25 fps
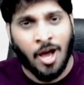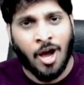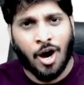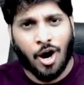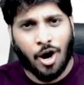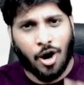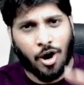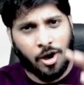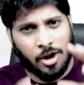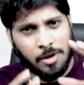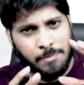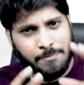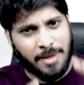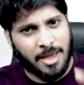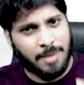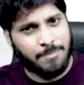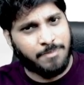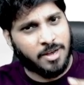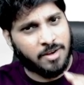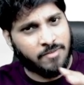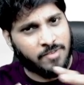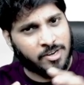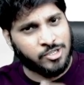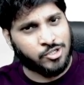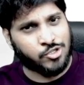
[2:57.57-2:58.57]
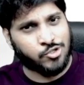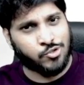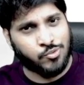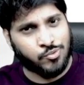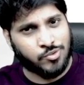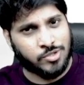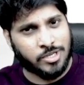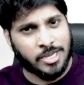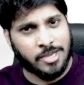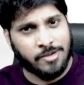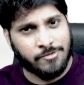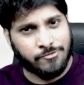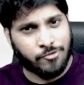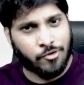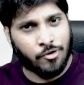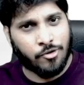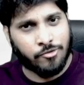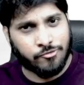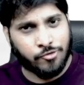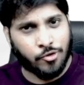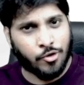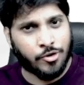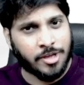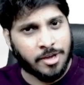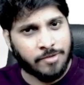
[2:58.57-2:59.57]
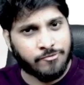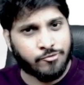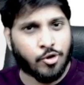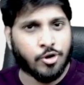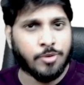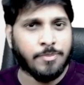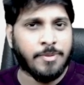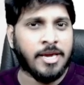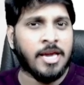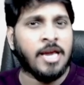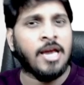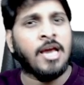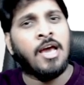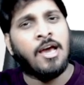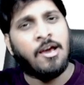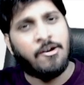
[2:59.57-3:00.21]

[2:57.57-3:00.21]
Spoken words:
All paper 1, 2, 3, 4, 4A, 4B,